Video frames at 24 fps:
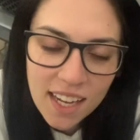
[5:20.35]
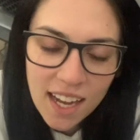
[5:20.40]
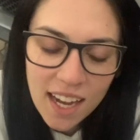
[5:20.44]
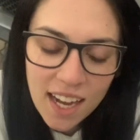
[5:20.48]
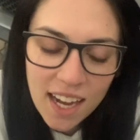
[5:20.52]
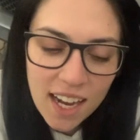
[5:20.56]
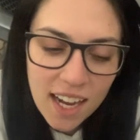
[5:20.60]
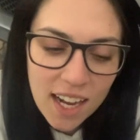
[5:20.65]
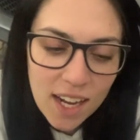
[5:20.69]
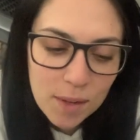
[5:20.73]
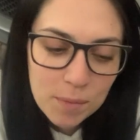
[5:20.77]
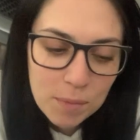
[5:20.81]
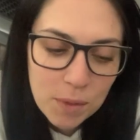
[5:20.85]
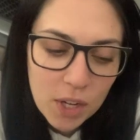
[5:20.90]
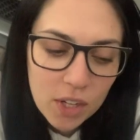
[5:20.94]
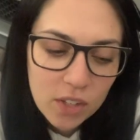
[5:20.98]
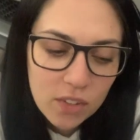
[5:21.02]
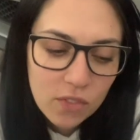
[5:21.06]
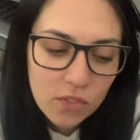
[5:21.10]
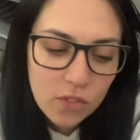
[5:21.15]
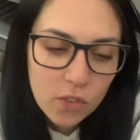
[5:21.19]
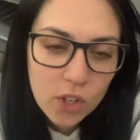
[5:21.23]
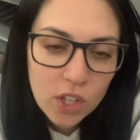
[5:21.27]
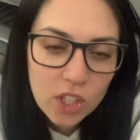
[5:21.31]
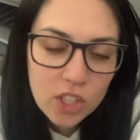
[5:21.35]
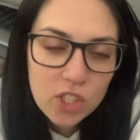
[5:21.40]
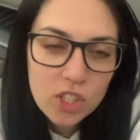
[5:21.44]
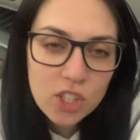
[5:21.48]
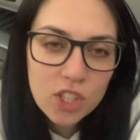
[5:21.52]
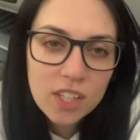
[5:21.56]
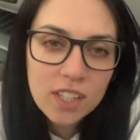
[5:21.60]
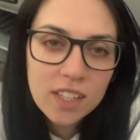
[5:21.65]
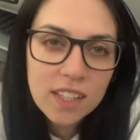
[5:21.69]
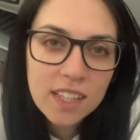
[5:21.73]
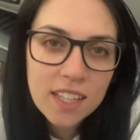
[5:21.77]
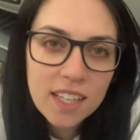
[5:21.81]

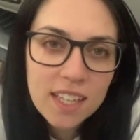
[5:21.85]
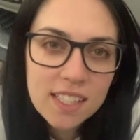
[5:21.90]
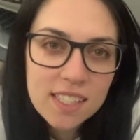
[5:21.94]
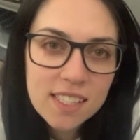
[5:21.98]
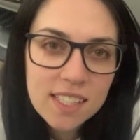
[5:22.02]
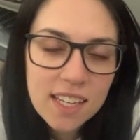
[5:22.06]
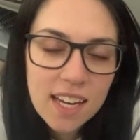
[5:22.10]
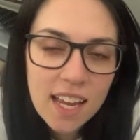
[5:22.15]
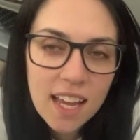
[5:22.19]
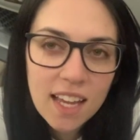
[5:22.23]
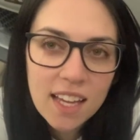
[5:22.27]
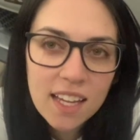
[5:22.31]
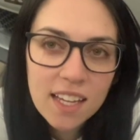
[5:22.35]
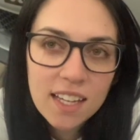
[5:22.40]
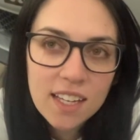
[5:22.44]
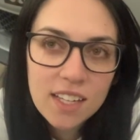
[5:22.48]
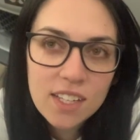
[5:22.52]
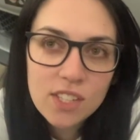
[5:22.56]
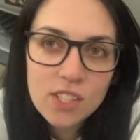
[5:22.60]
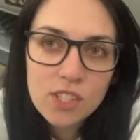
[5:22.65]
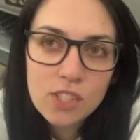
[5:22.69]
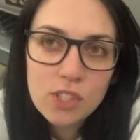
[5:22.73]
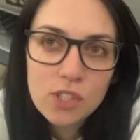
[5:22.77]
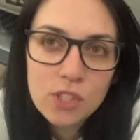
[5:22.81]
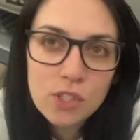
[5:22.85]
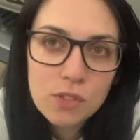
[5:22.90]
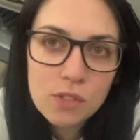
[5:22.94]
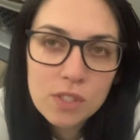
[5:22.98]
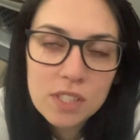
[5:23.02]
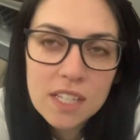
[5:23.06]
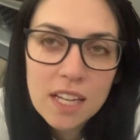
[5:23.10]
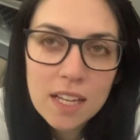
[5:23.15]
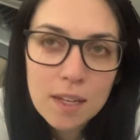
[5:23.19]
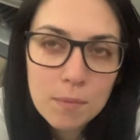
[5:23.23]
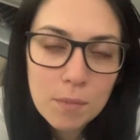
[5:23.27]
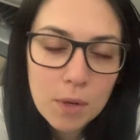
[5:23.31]
Unfortunately, today is
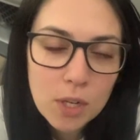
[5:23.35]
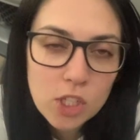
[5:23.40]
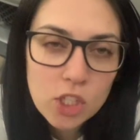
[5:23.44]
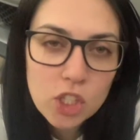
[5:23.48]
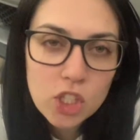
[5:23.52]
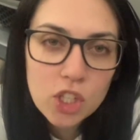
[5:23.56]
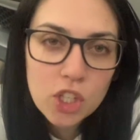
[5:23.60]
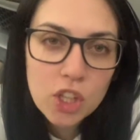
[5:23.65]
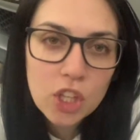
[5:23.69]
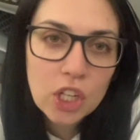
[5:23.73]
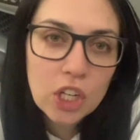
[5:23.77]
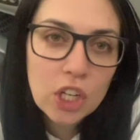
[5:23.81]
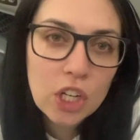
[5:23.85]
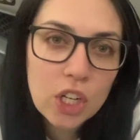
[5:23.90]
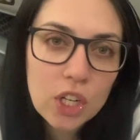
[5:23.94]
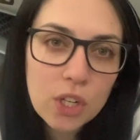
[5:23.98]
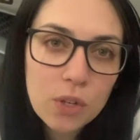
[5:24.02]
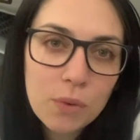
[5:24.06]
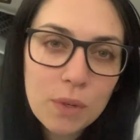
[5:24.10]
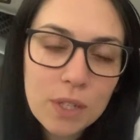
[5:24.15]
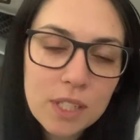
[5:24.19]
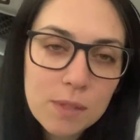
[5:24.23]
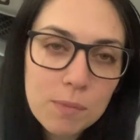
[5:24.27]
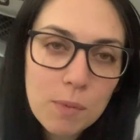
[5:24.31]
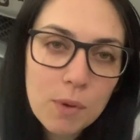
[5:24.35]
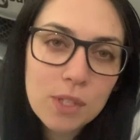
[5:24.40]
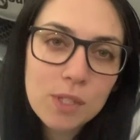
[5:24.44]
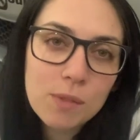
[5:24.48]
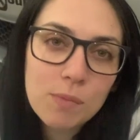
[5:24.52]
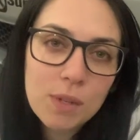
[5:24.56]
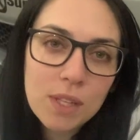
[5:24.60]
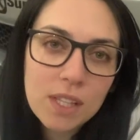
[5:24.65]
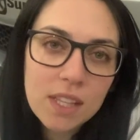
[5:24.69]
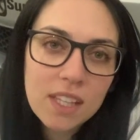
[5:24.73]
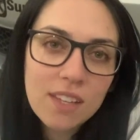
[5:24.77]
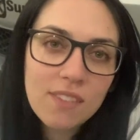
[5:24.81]
Tuesday, March 3rd. We're supposed
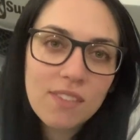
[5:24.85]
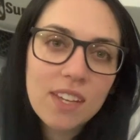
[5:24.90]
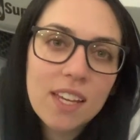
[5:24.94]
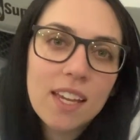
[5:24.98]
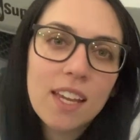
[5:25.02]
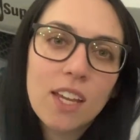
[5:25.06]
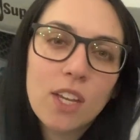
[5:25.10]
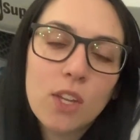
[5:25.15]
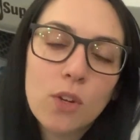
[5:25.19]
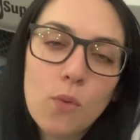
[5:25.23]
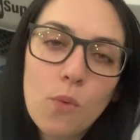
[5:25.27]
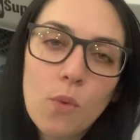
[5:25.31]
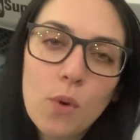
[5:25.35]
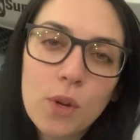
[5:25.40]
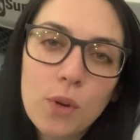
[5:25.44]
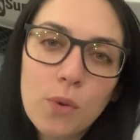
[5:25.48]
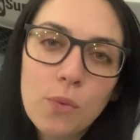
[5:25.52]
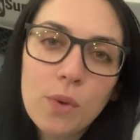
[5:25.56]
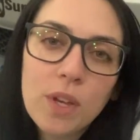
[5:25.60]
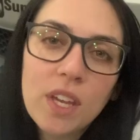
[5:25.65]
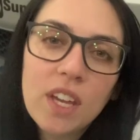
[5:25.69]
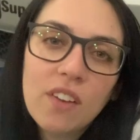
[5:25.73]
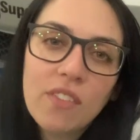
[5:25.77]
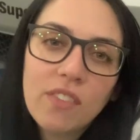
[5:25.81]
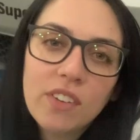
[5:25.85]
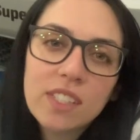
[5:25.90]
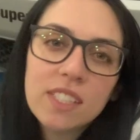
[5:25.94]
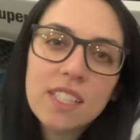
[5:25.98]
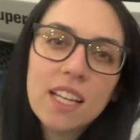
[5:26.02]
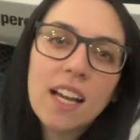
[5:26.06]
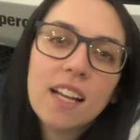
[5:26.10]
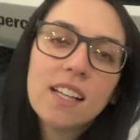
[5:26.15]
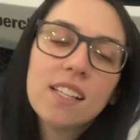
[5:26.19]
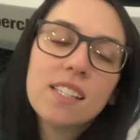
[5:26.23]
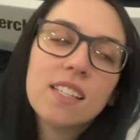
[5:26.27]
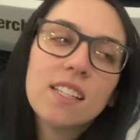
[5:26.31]
to be leaving in 1 week for
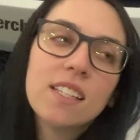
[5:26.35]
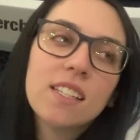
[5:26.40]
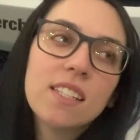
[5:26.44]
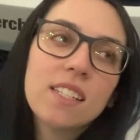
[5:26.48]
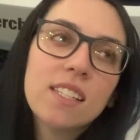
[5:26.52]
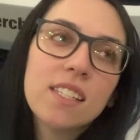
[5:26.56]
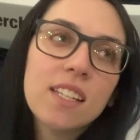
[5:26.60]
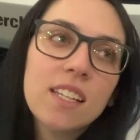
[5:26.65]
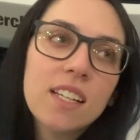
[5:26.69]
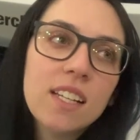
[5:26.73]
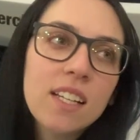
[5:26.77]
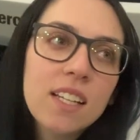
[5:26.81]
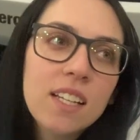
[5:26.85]
Texas.